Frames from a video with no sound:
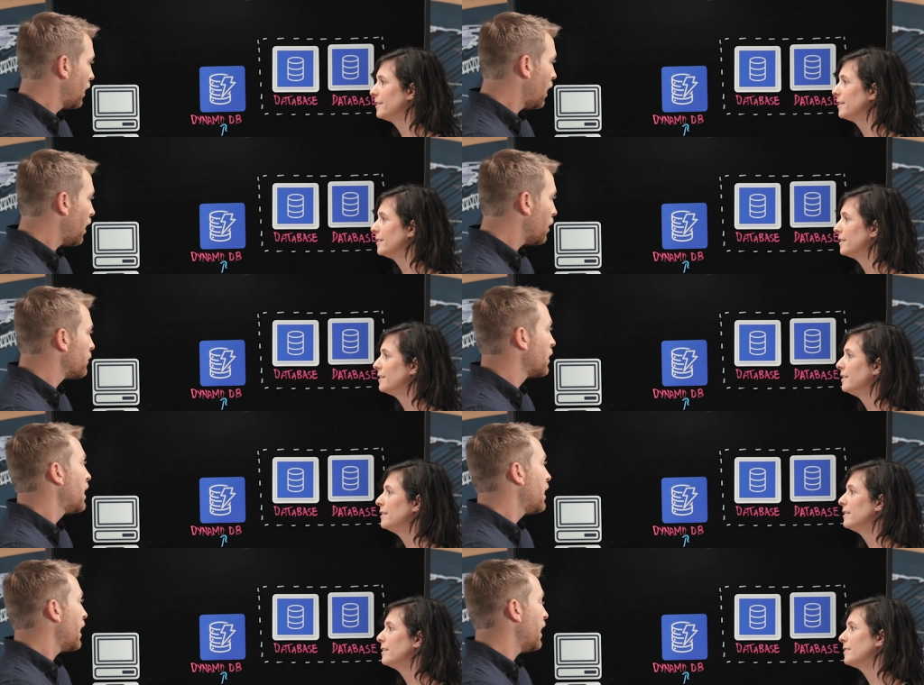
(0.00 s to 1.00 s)
Speaker 1: Um,
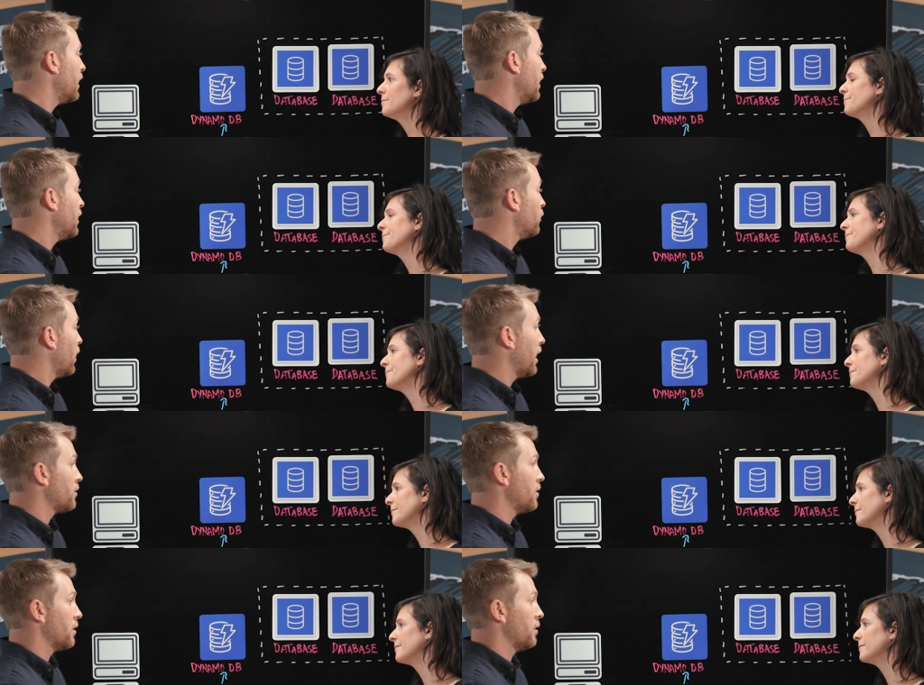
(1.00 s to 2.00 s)
it, it
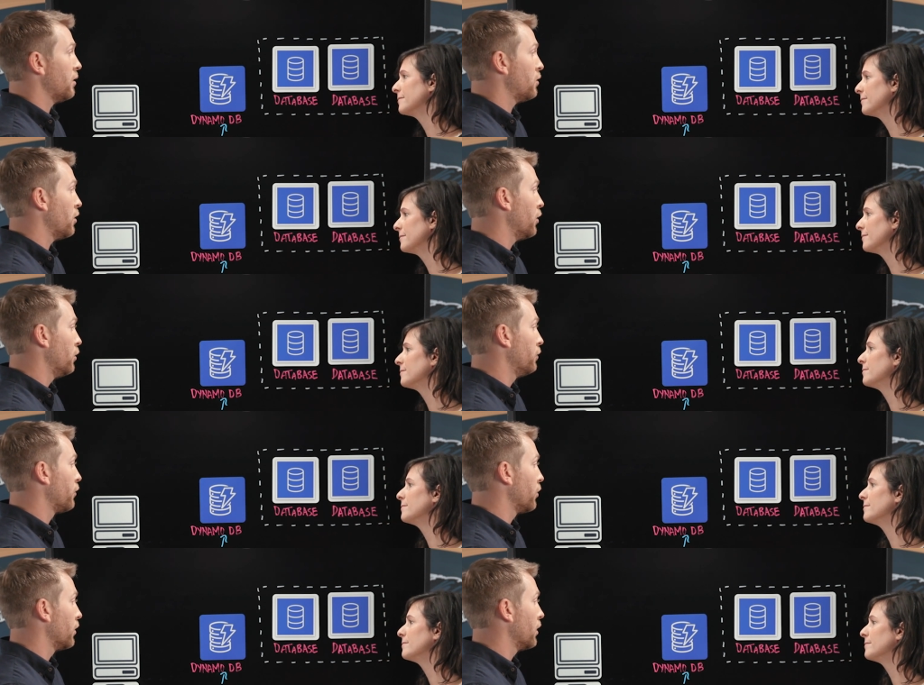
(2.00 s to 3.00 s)
allows us. So
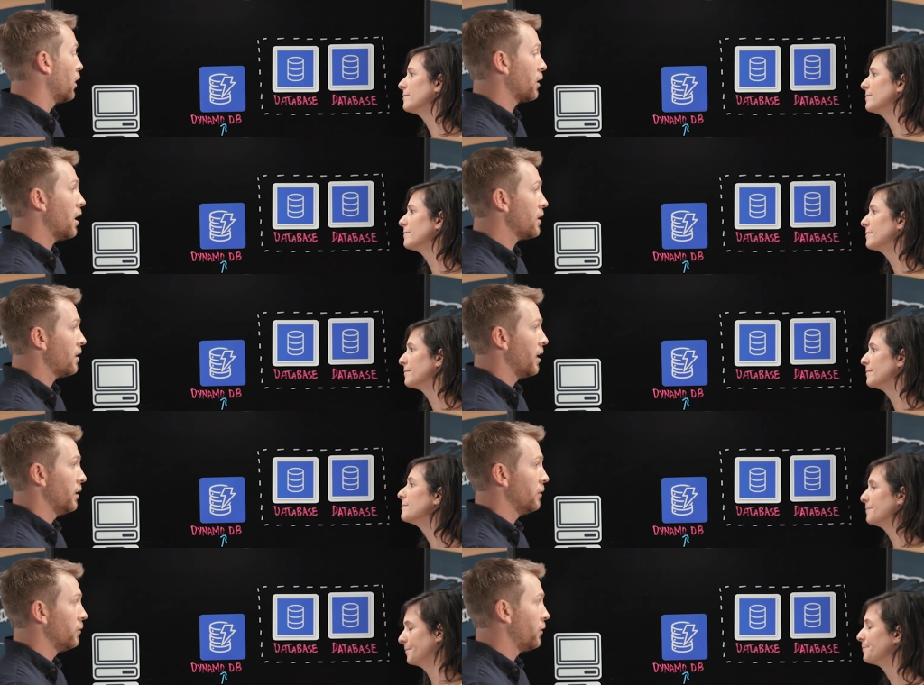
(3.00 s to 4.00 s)
for our
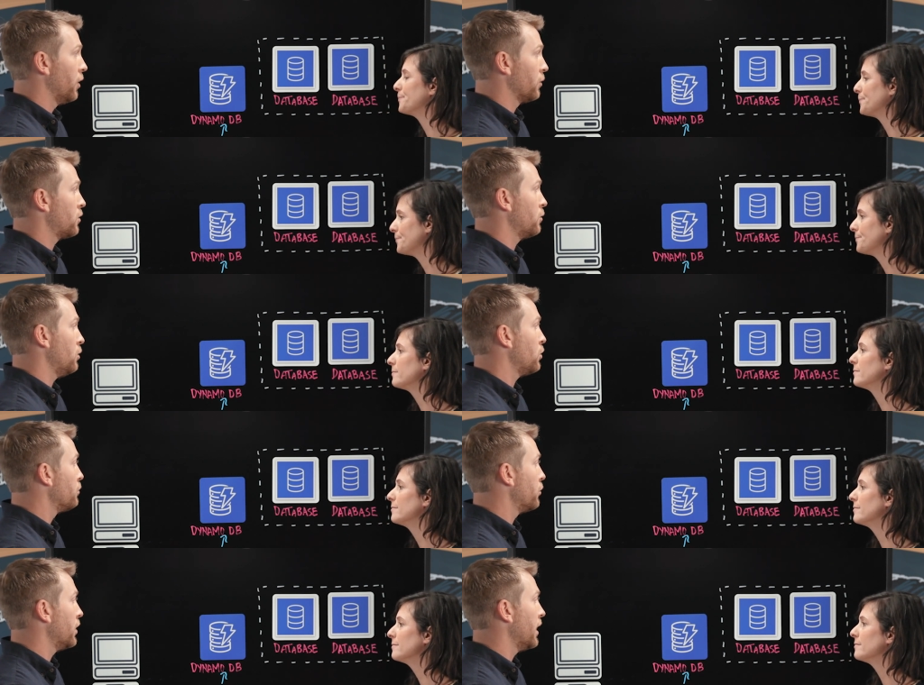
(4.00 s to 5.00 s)
content mm-hmm. folks, you
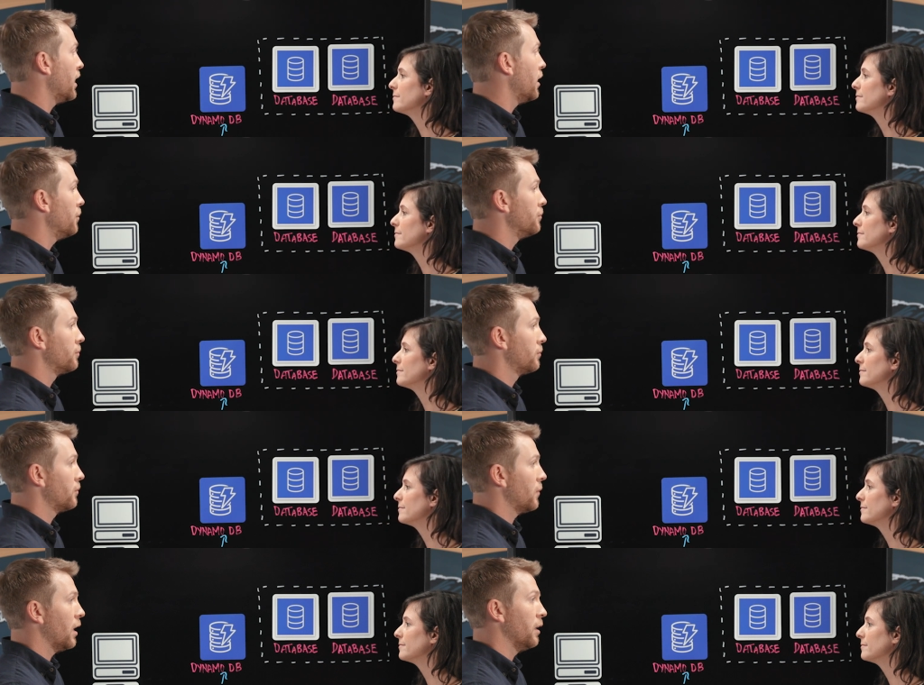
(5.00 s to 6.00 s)
can put a um,
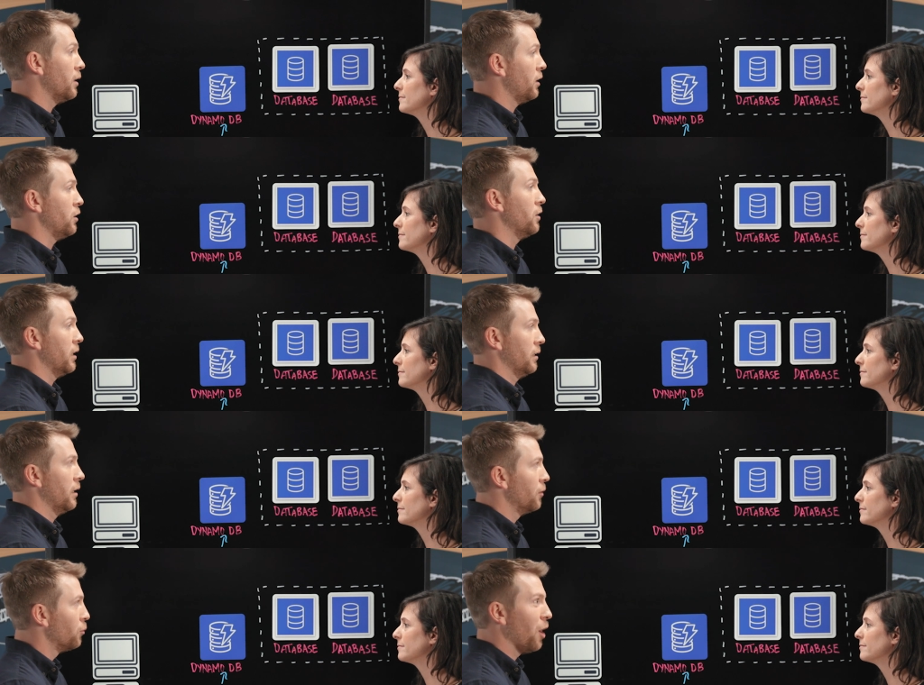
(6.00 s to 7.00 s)
a, you know,
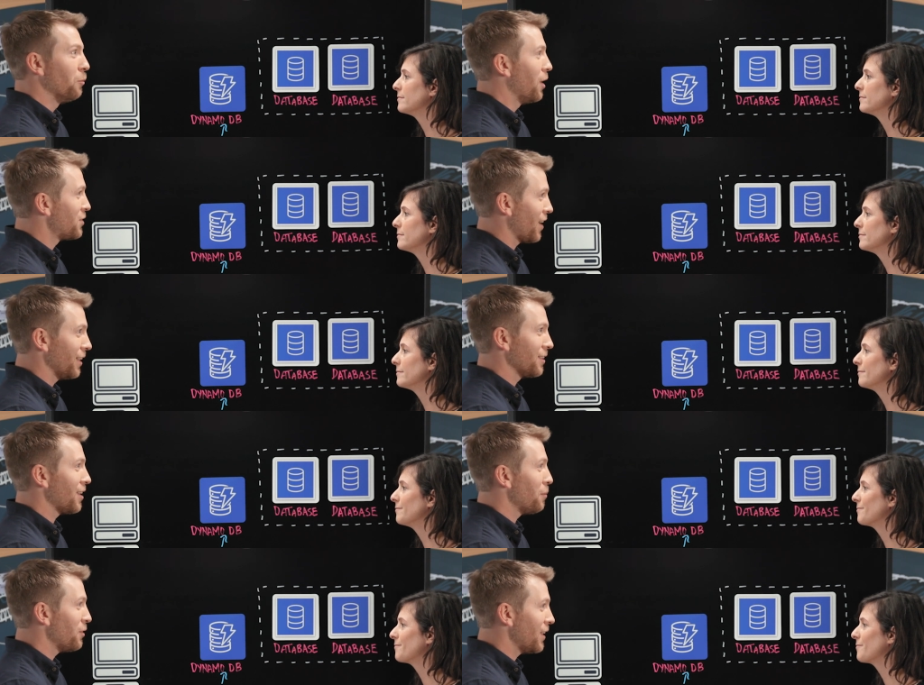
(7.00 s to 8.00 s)
a, a, website on
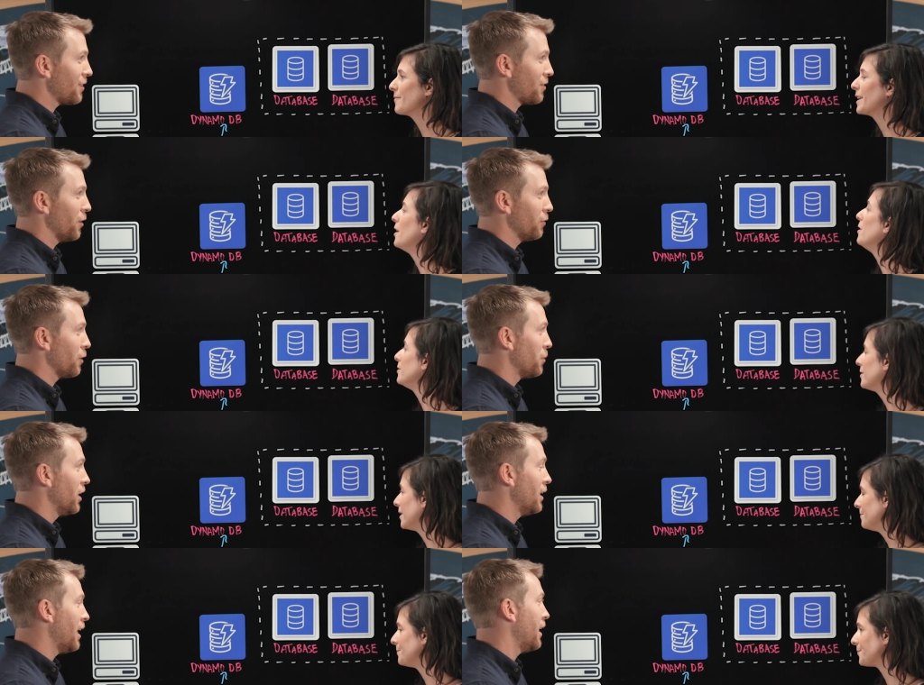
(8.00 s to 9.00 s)
top of it. So oh, from
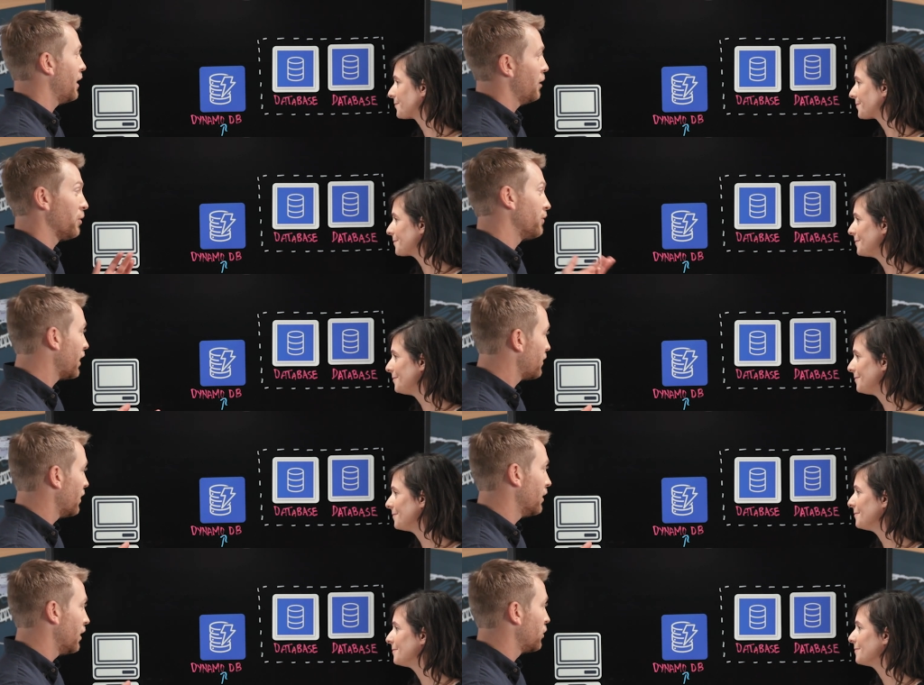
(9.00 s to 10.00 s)
a, it, it provides
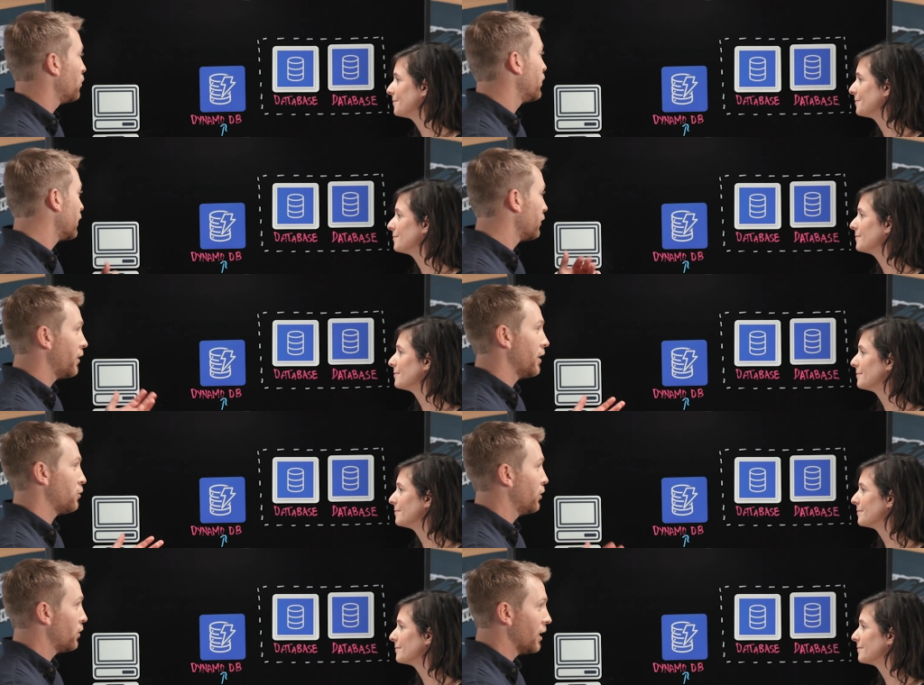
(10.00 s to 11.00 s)
a, a, GUI
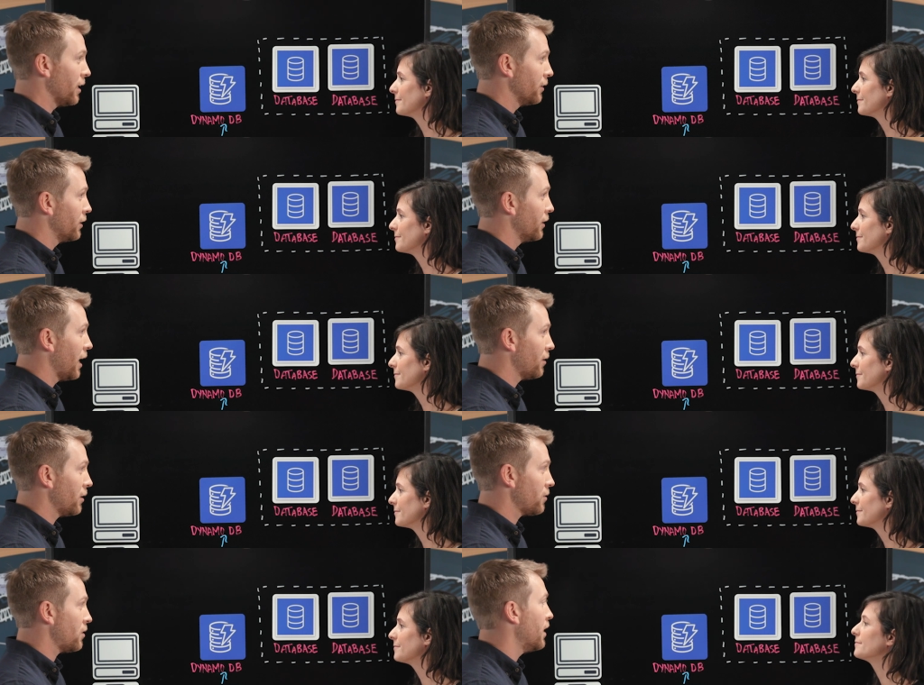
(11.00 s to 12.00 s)
interface where you can enter your
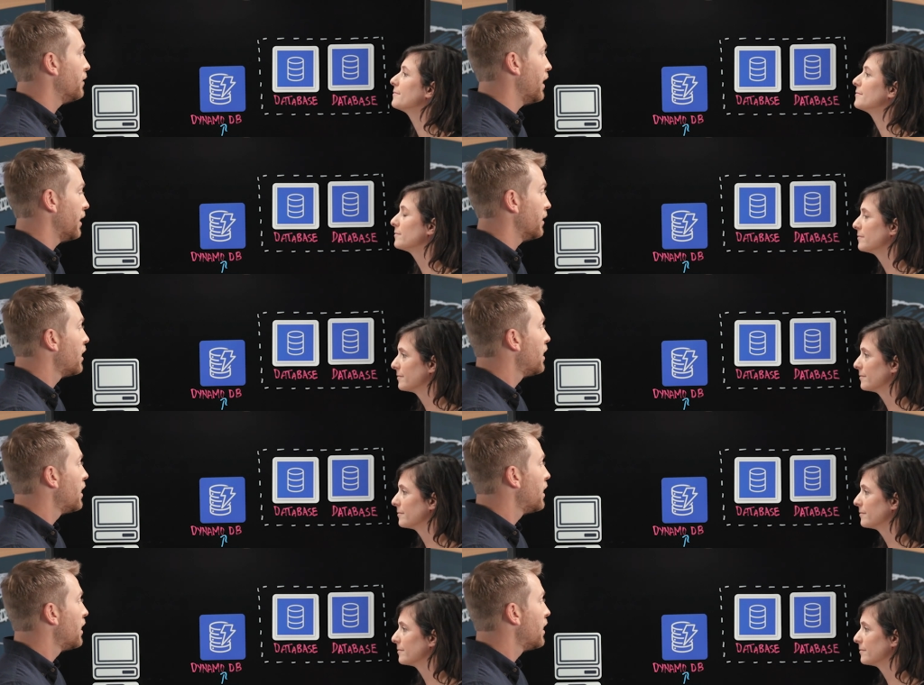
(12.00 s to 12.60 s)
hours, and then